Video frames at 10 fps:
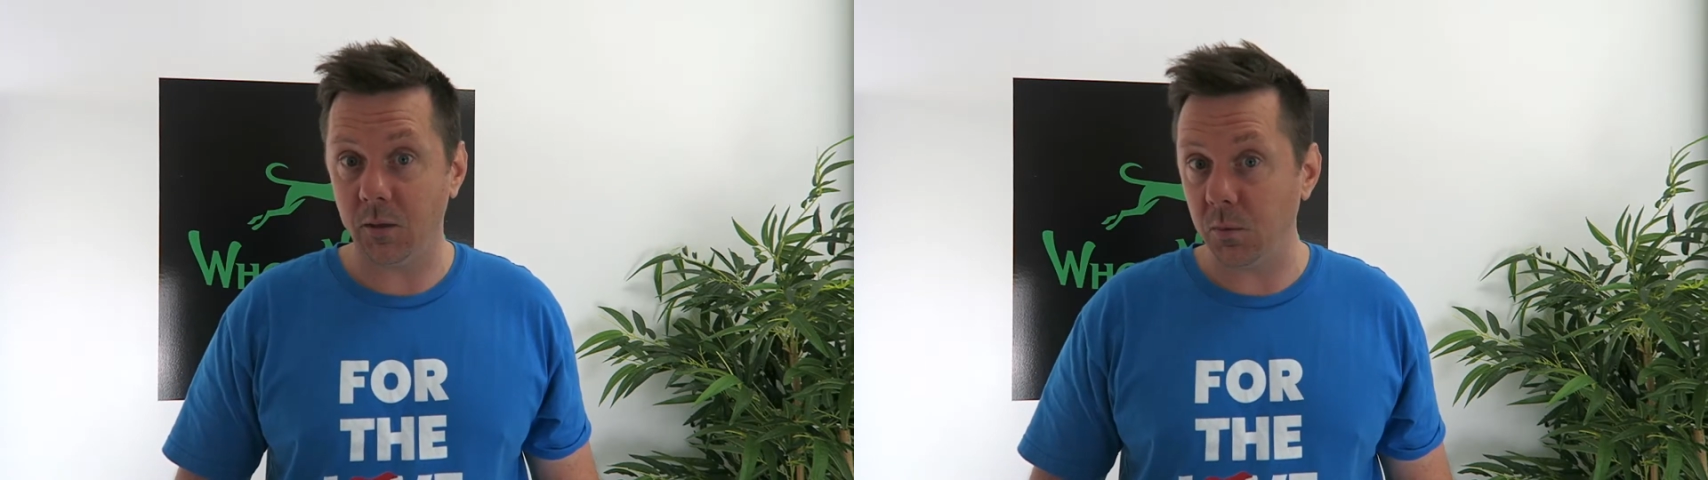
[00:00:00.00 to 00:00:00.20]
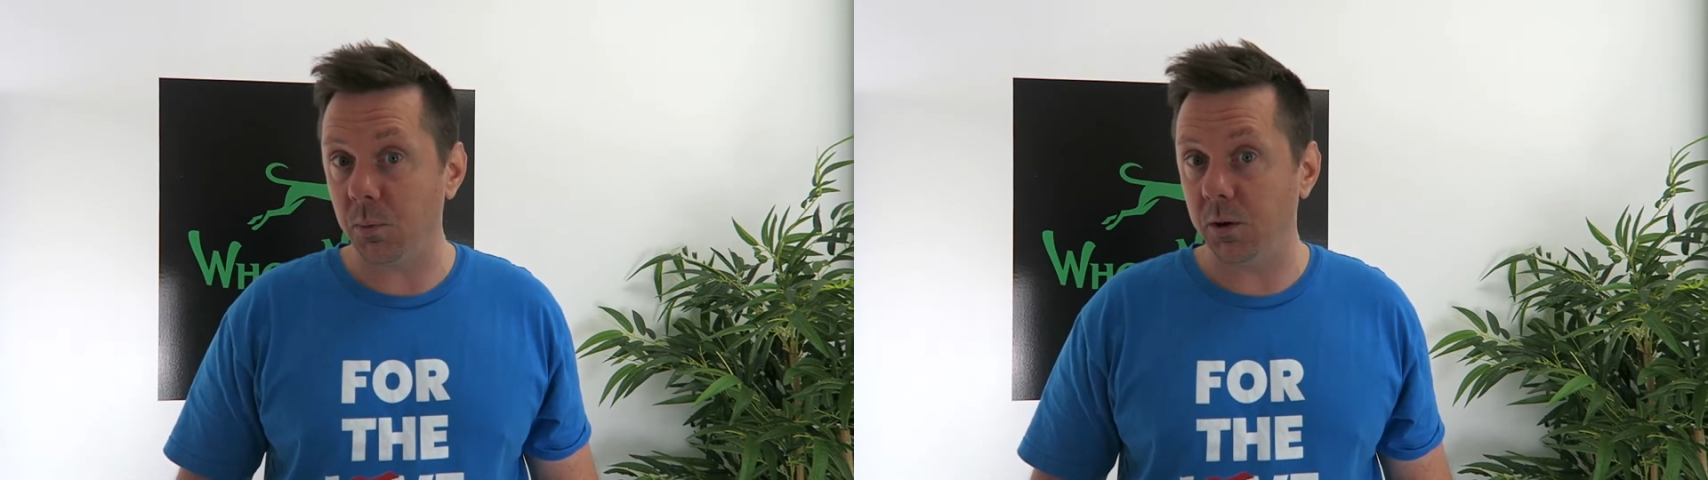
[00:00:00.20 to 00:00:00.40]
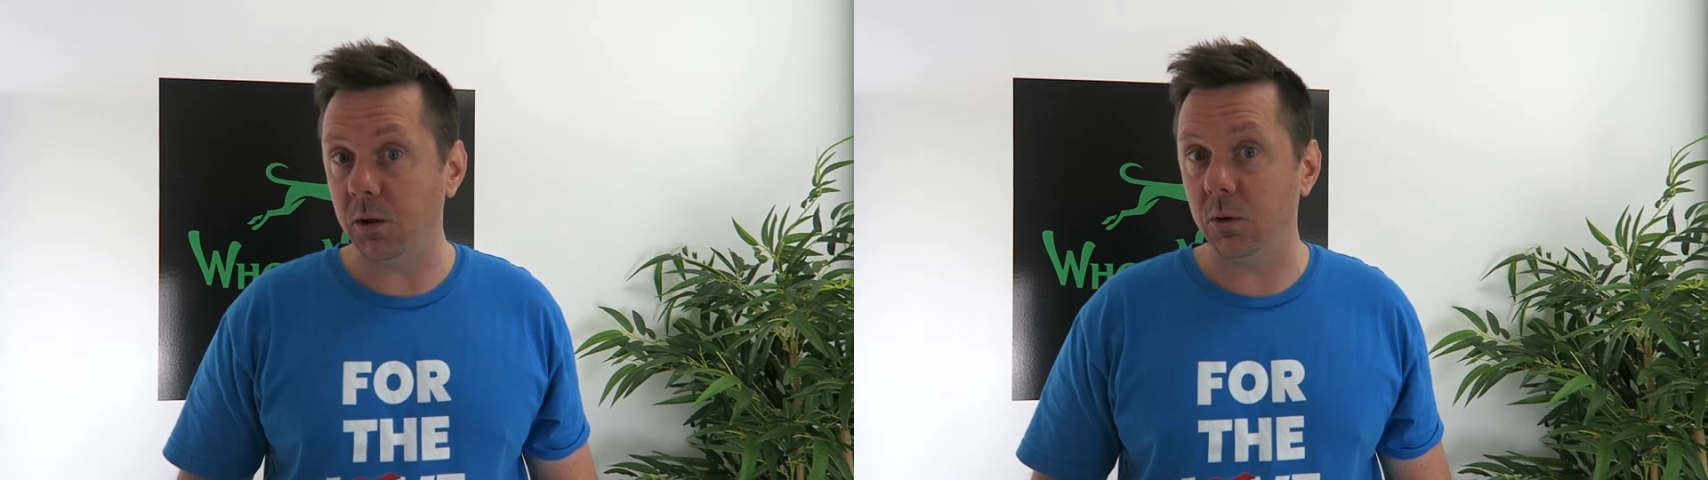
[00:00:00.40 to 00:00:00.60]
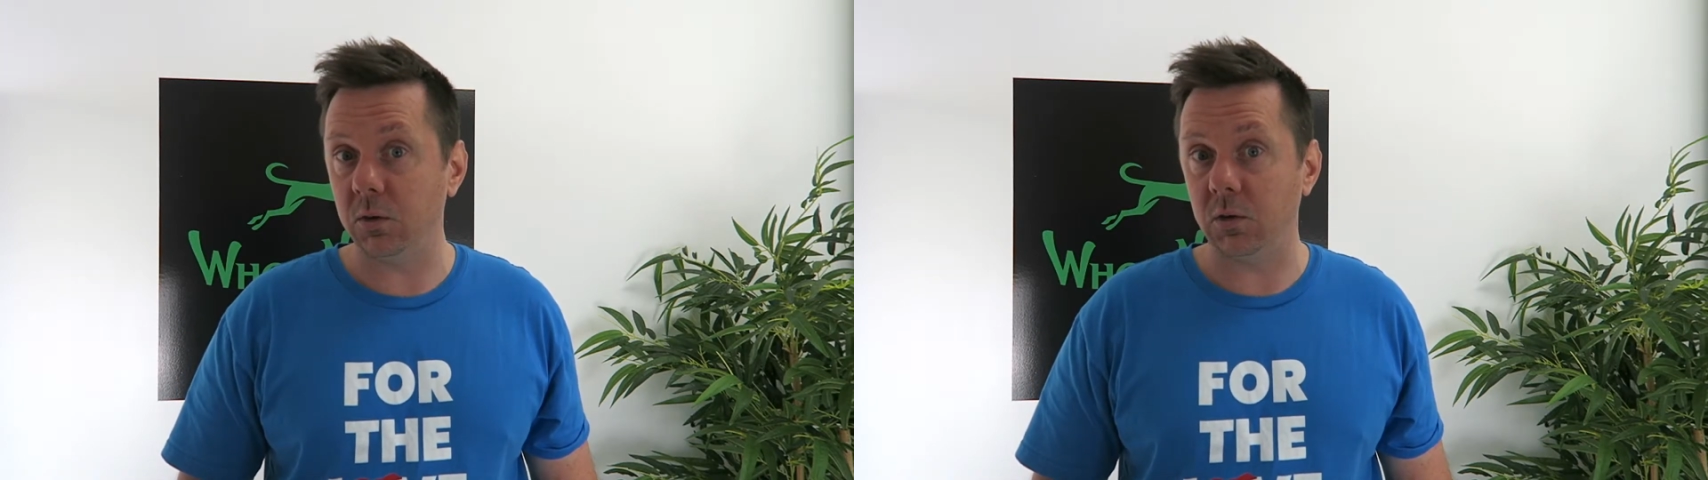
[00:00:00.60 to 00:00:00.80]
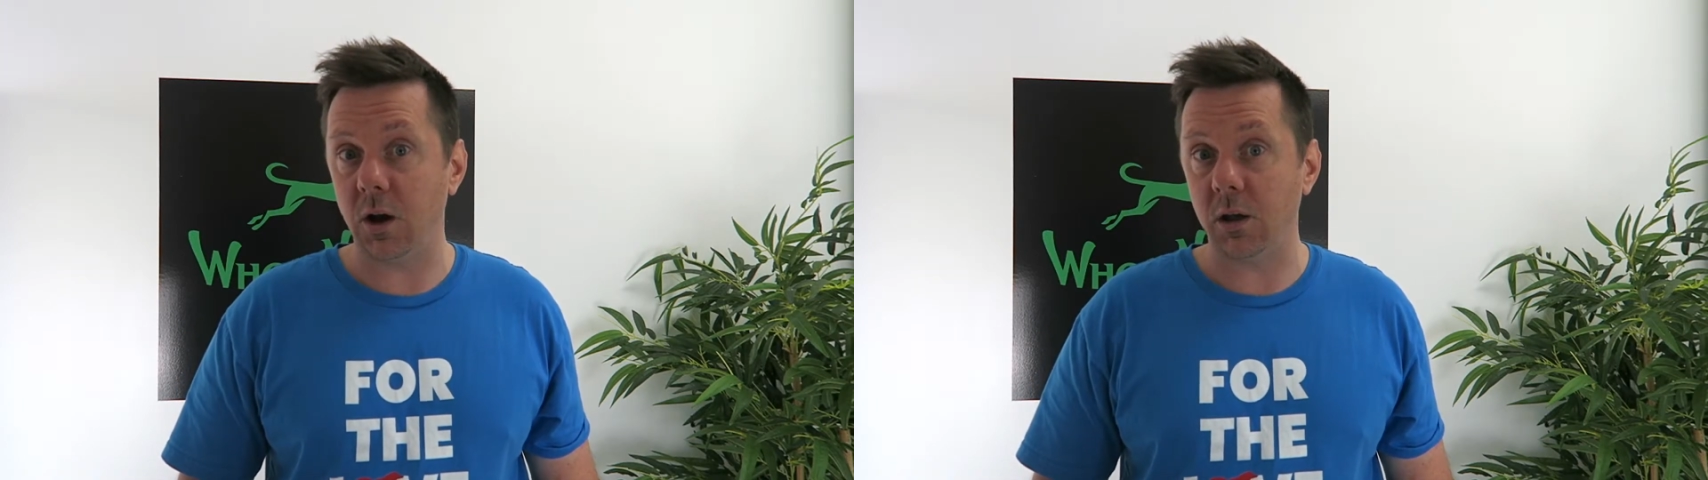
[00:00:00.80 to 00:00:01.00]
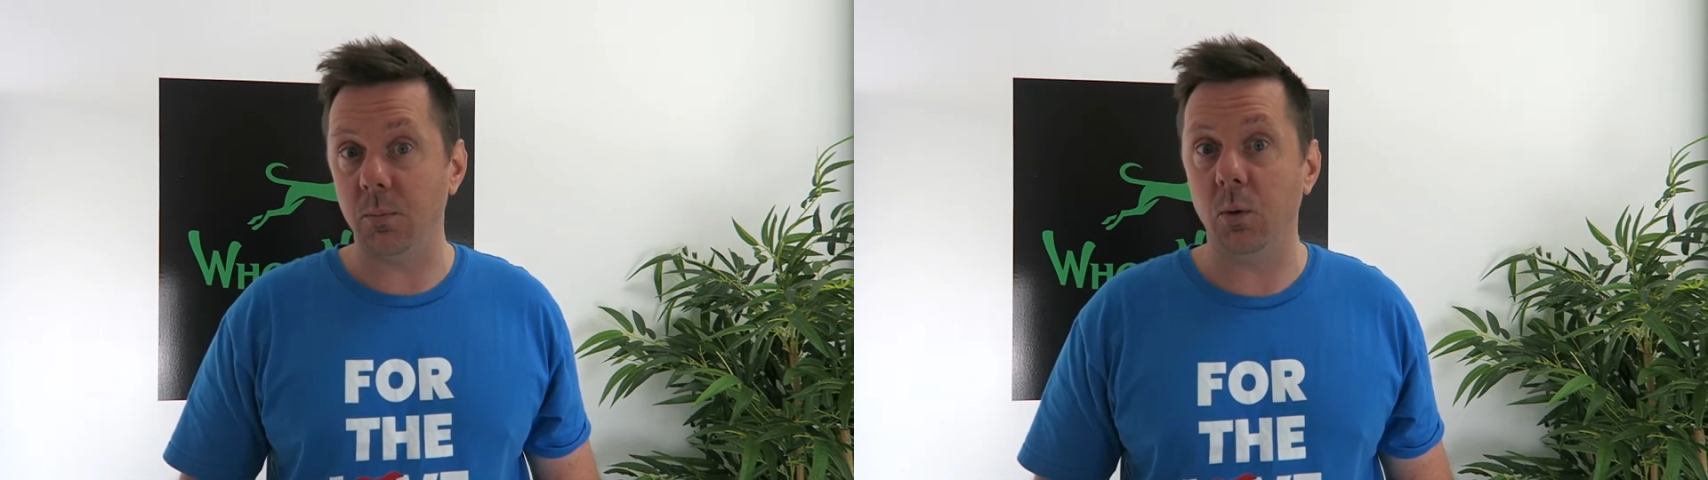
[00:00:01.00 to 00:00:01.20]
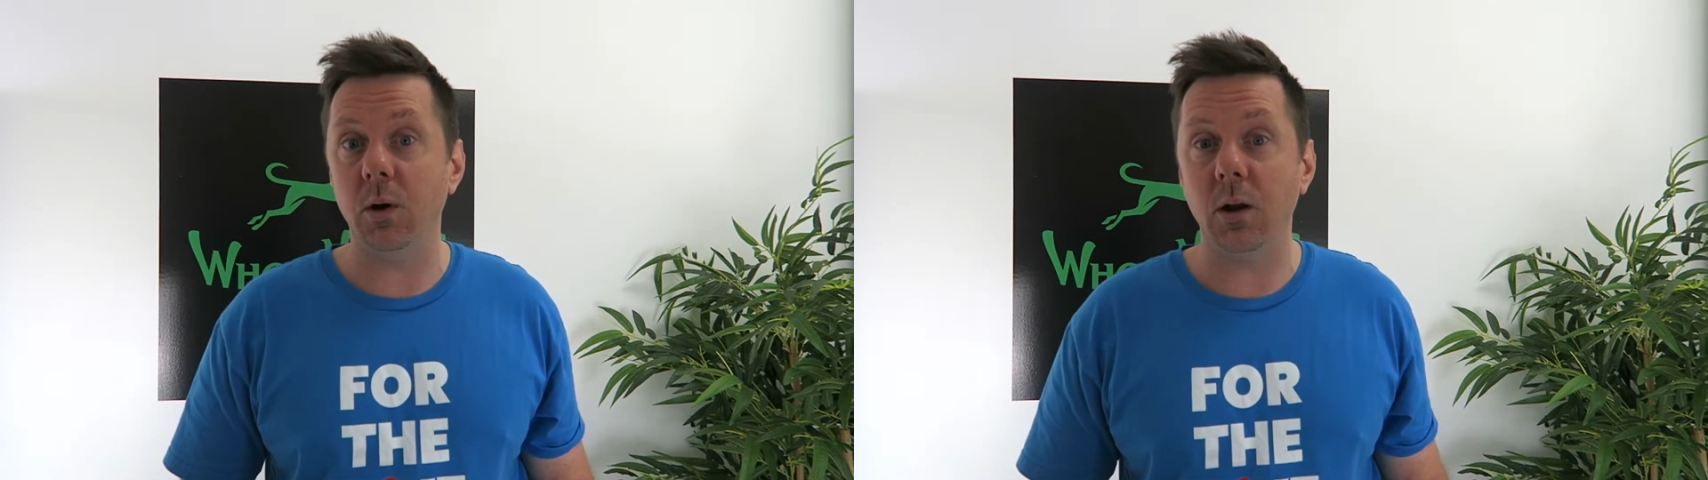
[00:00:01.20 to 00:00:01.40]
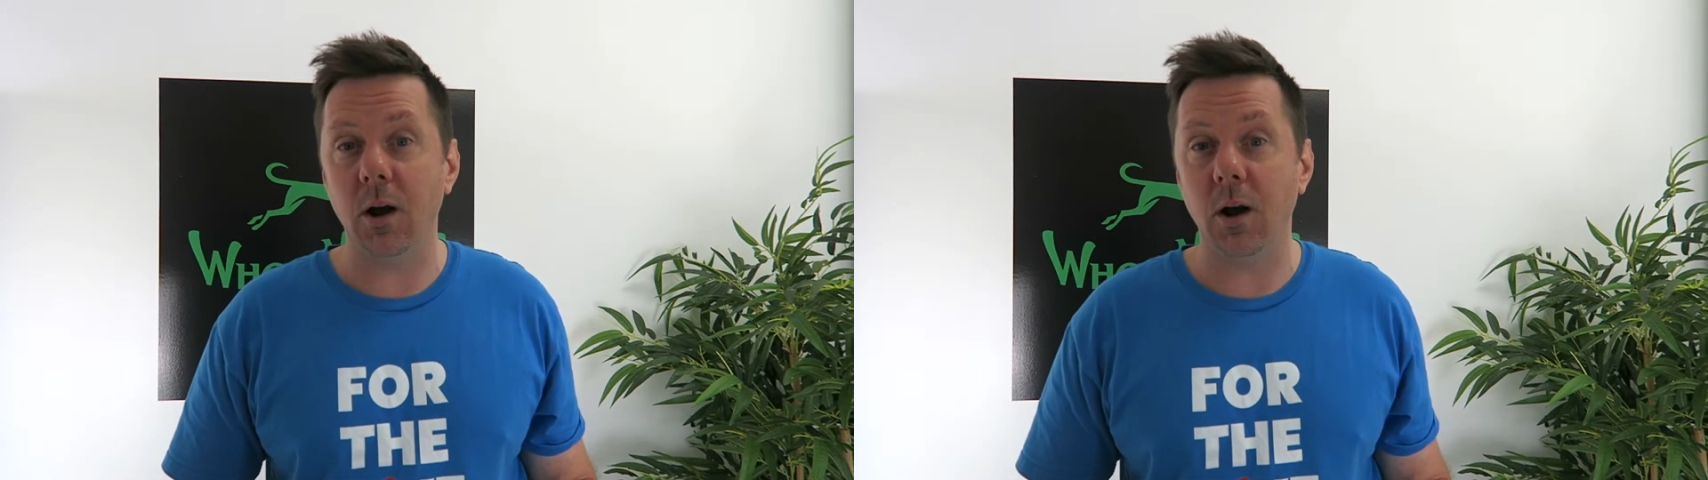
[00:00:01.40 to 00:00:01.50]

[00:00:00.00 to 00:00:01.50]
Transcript: that's a pretty good starting point.